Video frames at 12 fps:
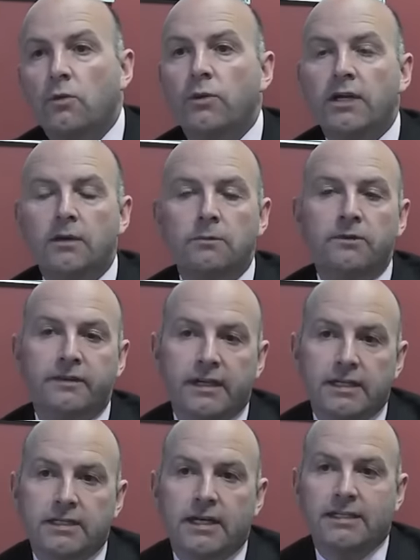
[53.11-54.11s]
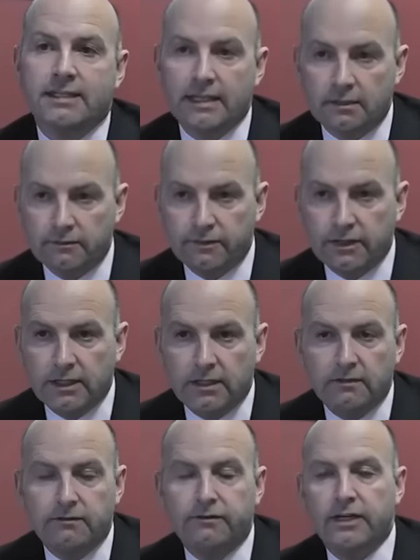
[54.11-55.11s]
we can provide a
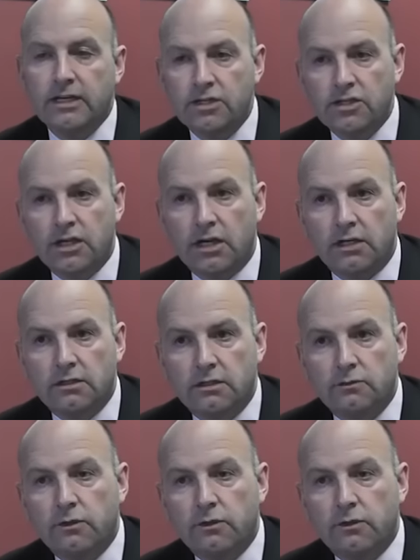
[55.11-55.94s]
debt-free, fresh start,